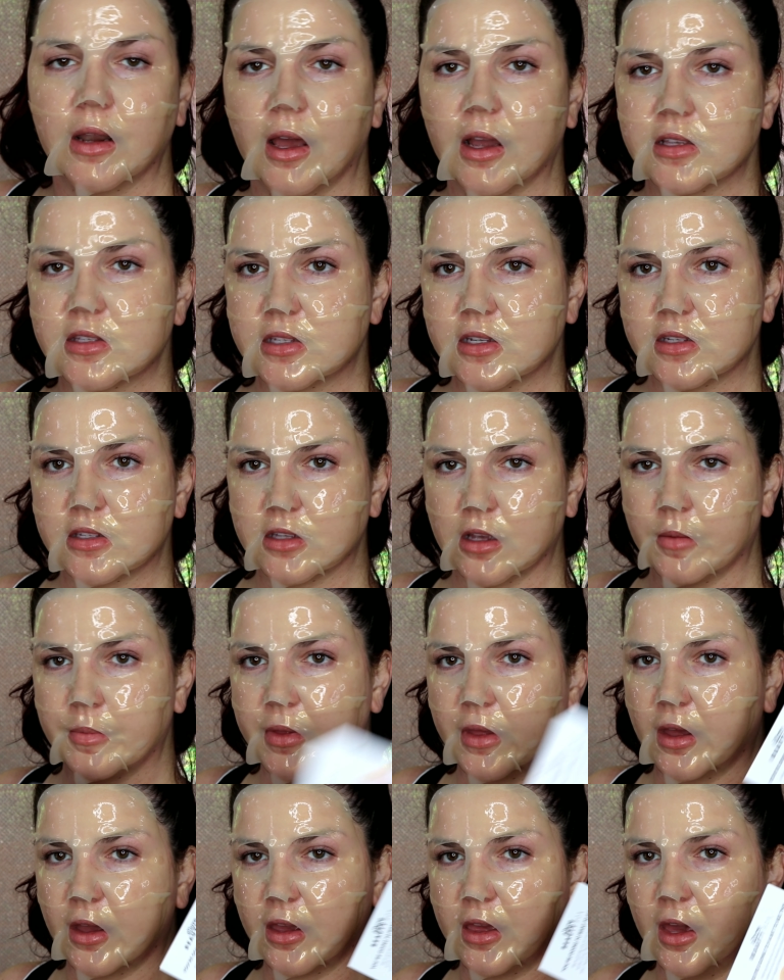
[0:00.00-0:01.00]
Next is
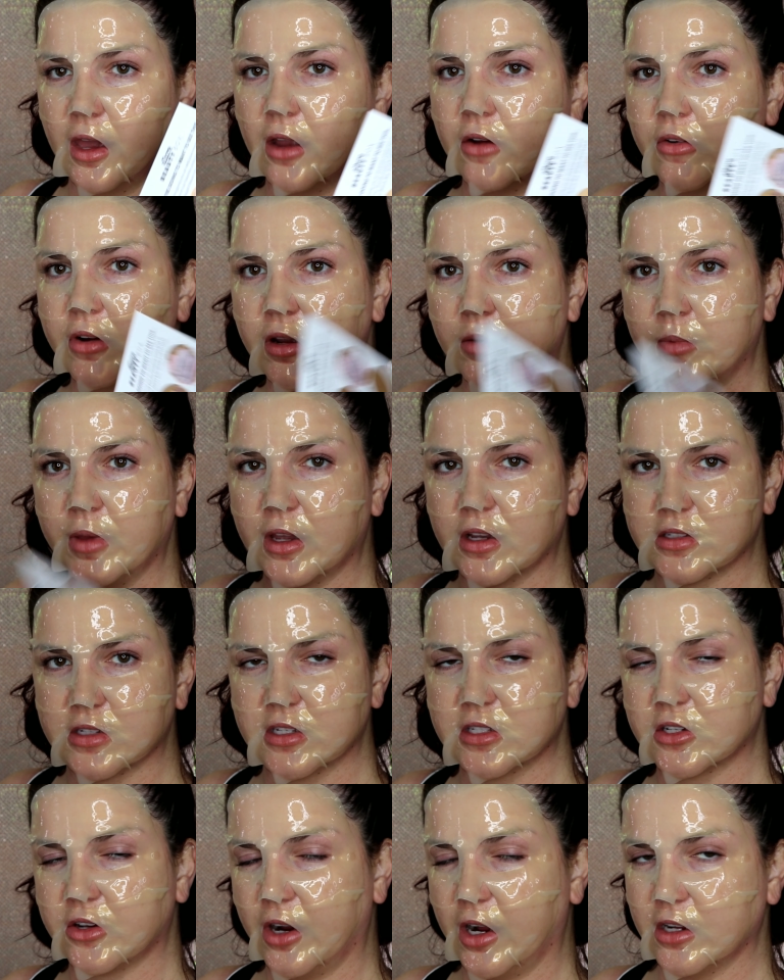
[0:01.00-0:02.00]
something I can't read
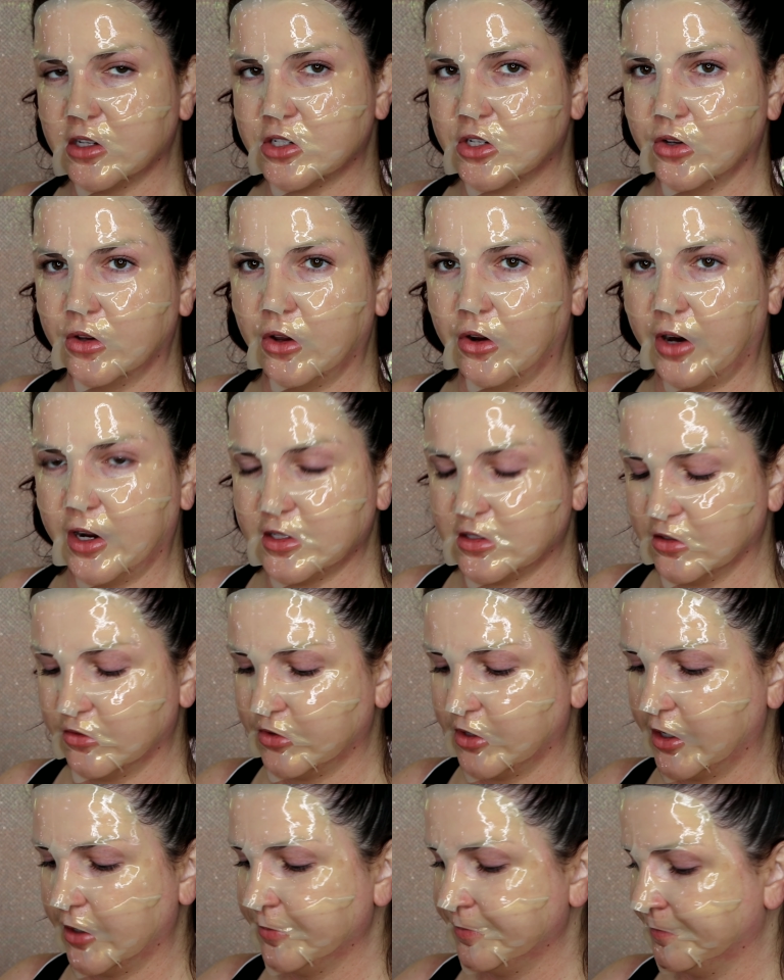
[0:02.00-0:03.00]
because I scratched too
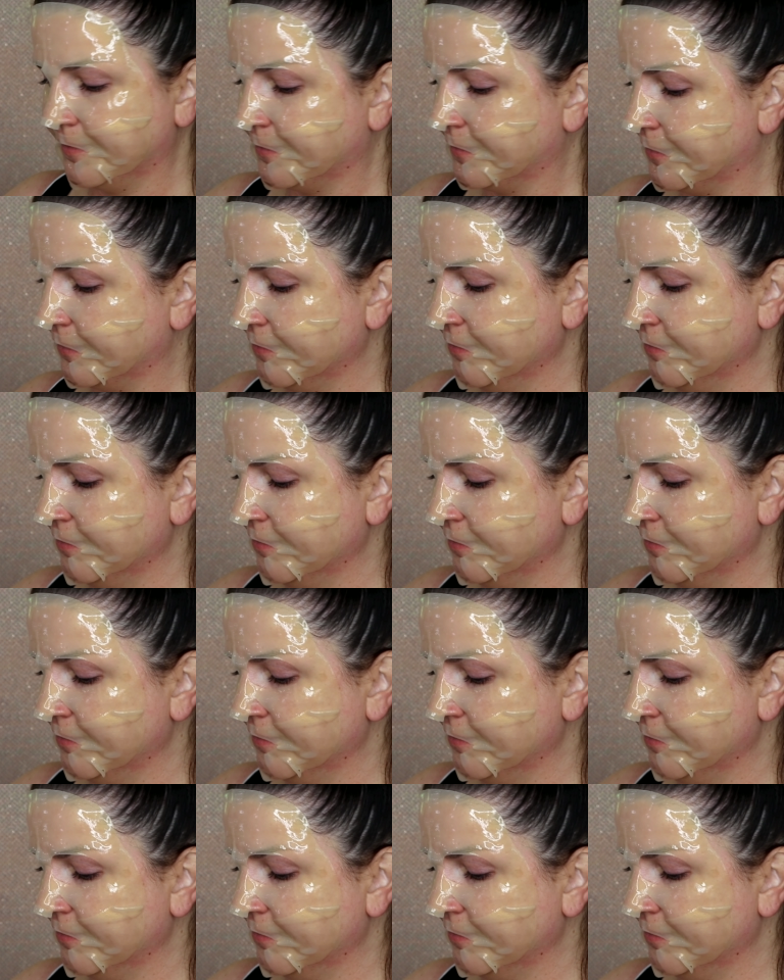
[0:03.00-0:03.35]
aggressively.